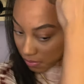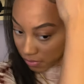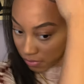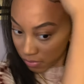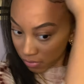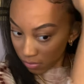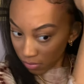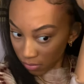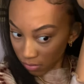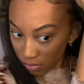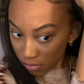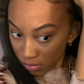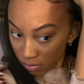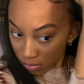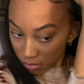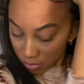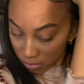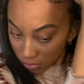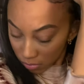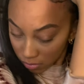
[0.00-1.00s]

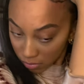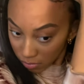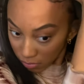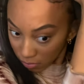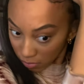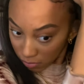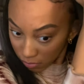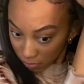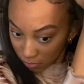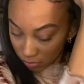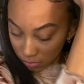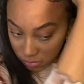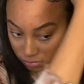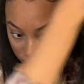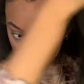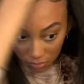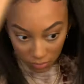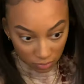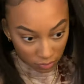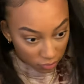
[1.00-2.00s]

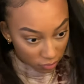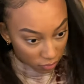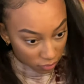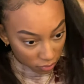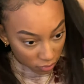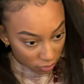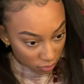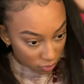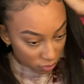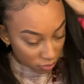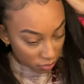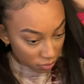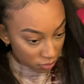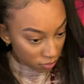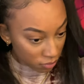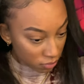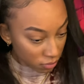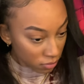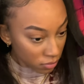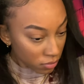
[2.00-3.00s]

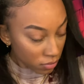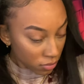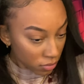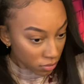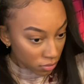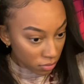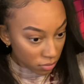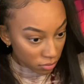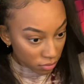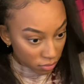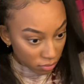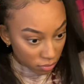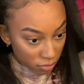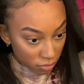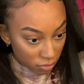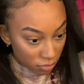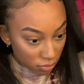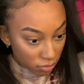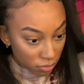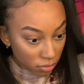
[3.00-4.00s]

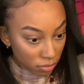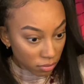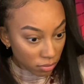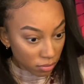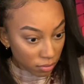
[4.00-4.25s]
[no speech]